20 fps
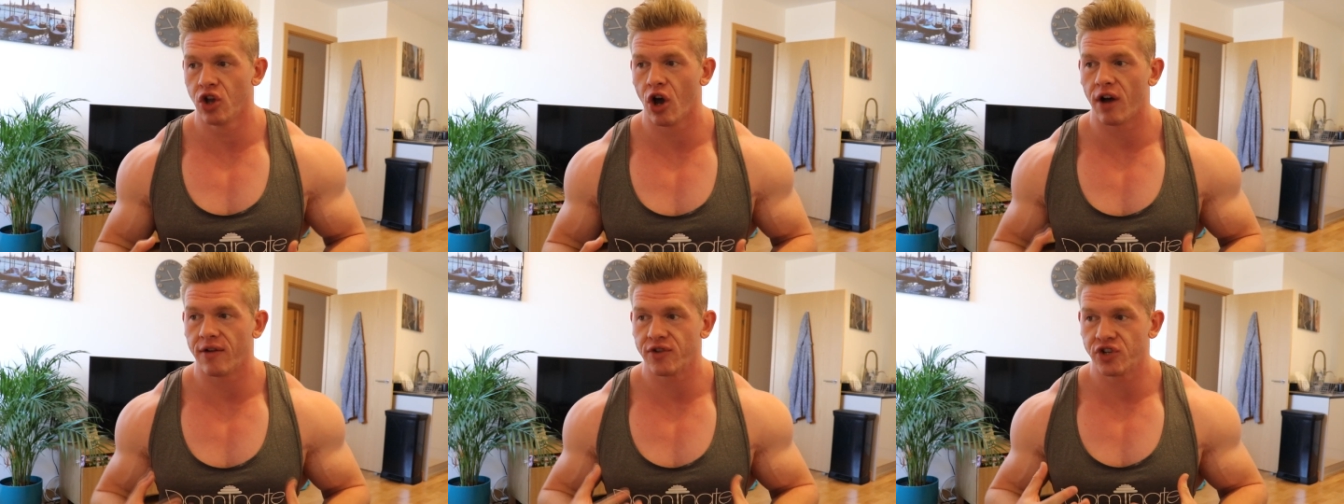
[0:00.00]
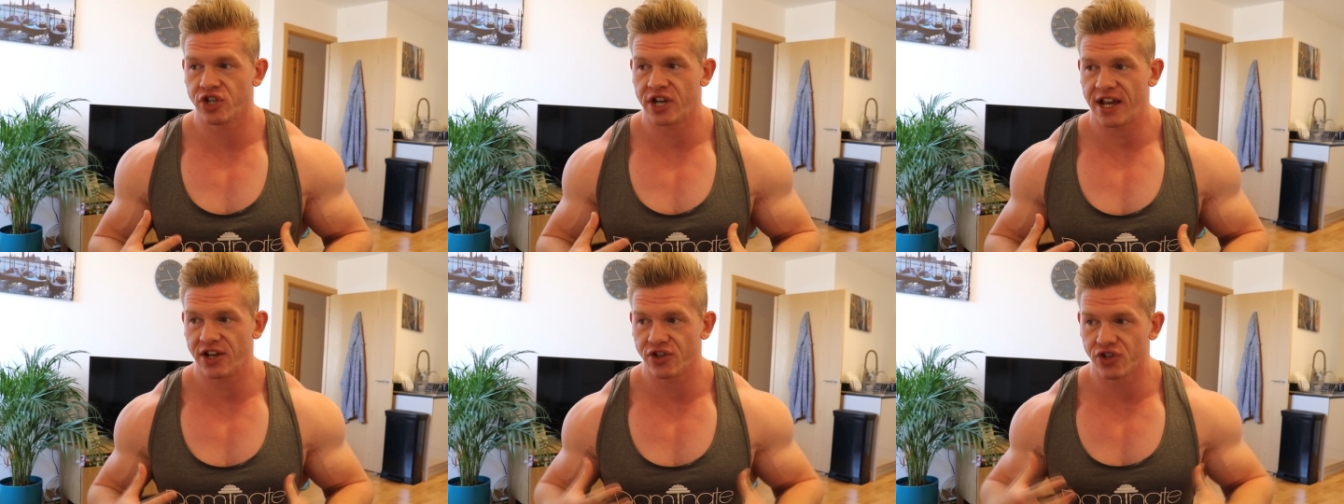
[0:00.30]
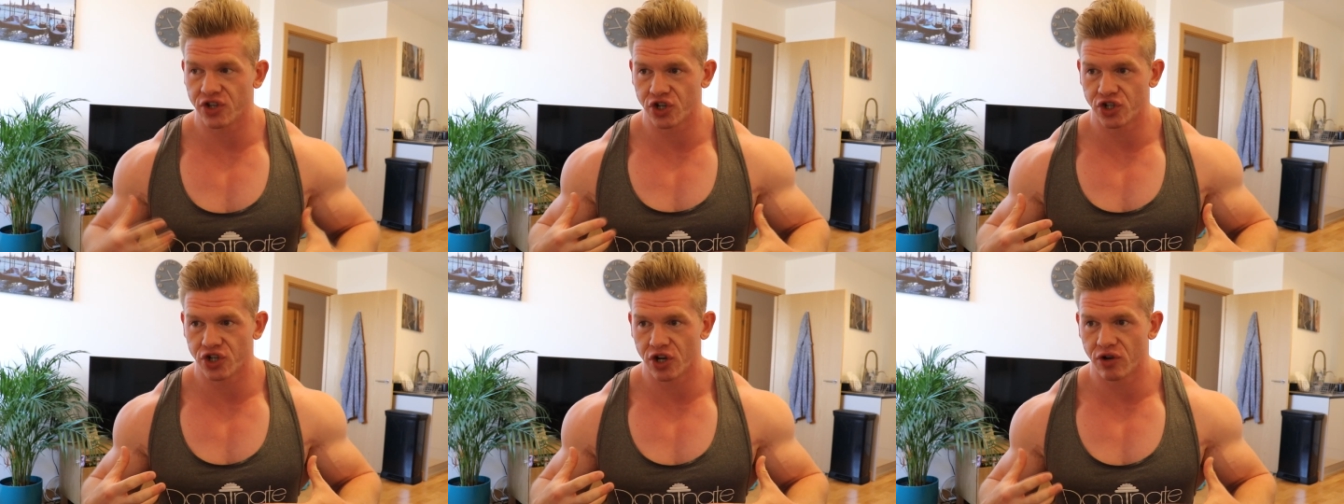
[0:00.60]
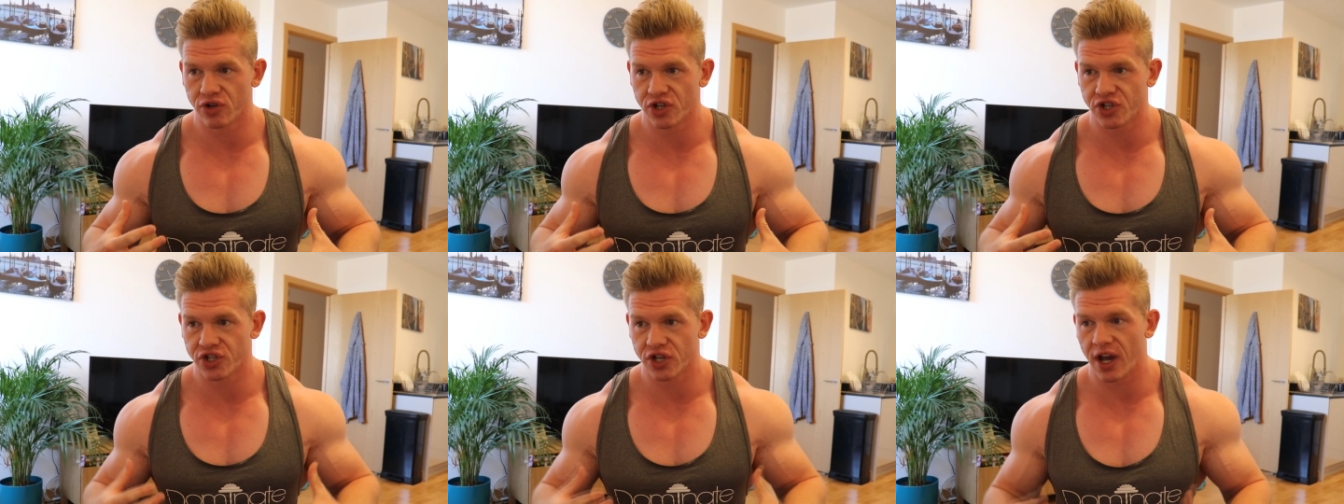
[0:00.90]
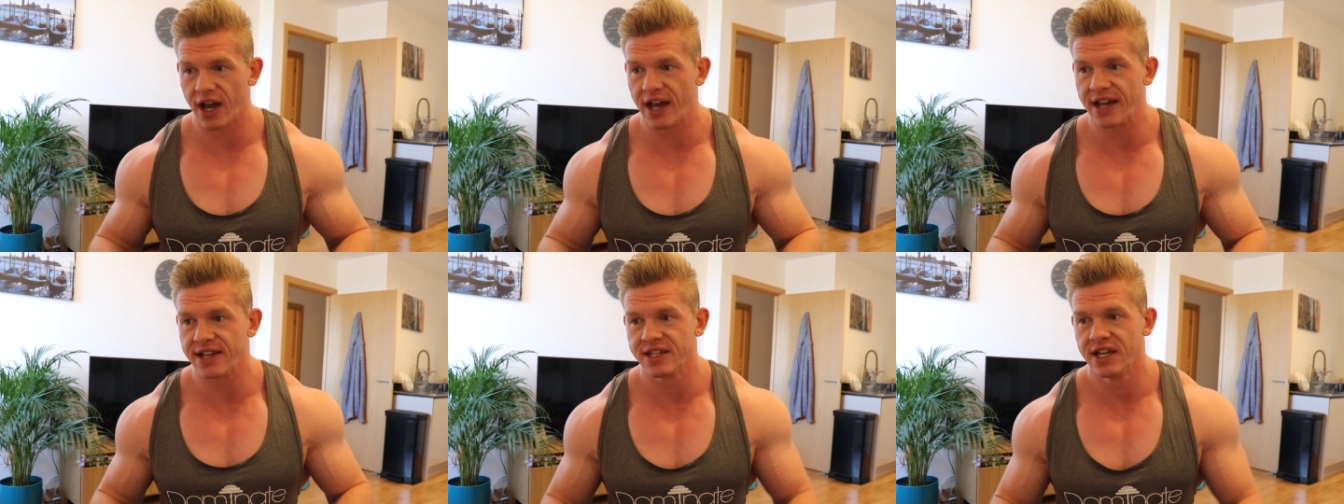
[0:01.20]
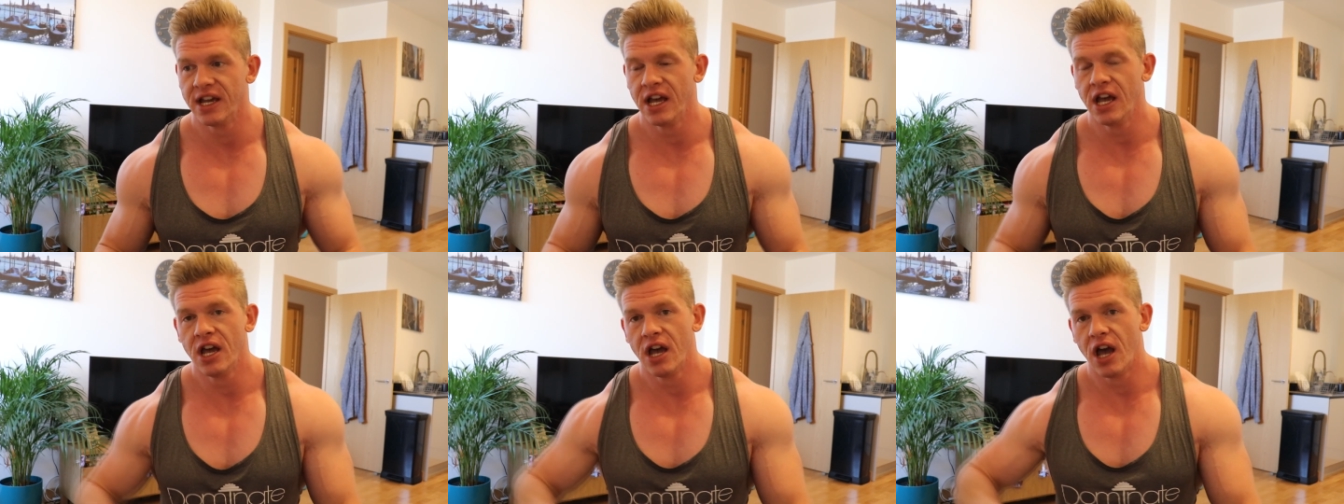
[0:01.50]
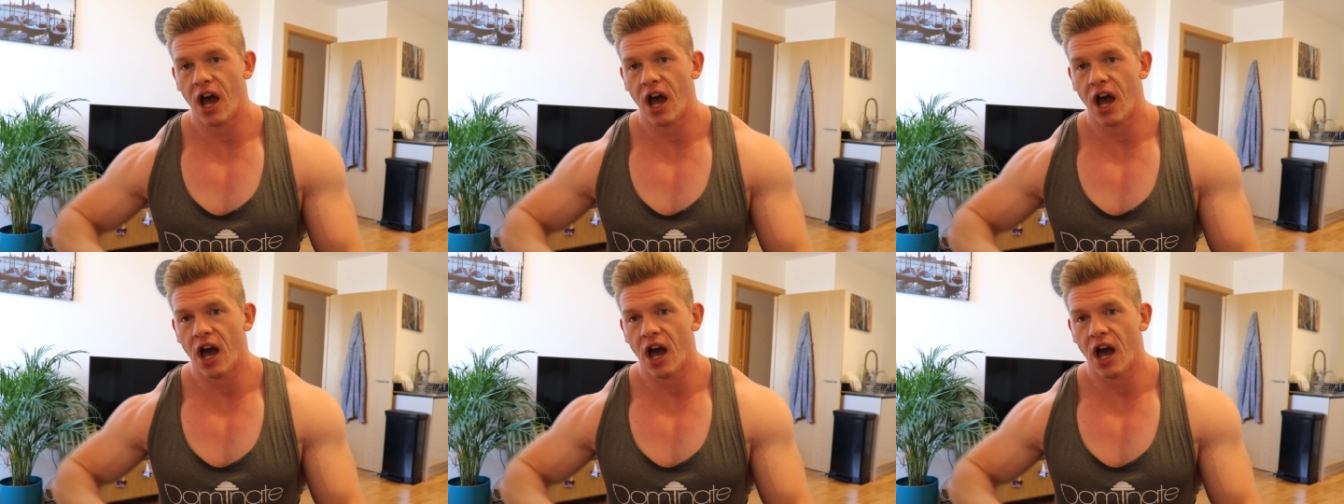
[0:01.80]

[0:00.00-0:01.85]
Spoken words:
lot of chest and shoulder size.